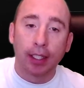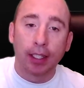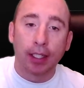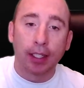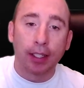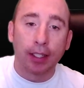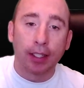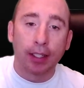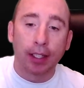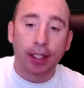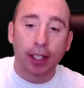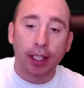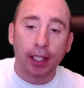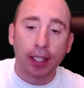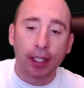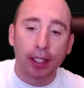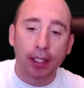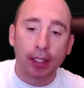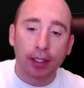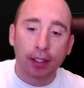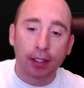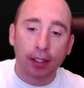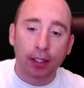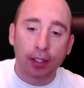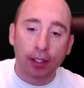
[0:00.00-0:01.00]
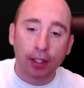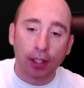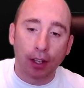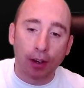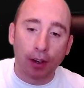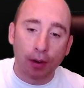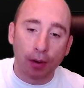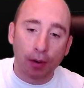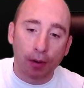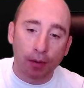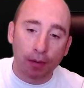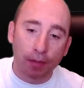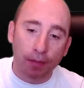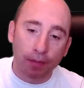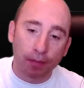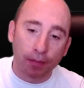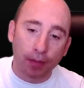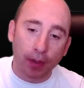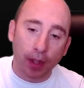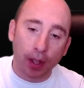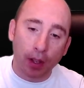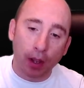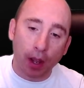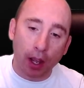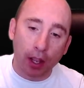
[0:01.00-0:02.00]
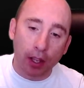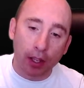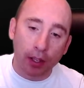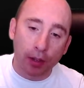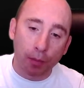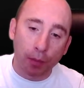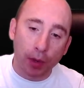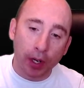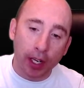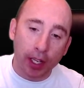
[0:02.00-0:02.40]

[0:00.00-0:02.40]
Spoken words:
Alright, so we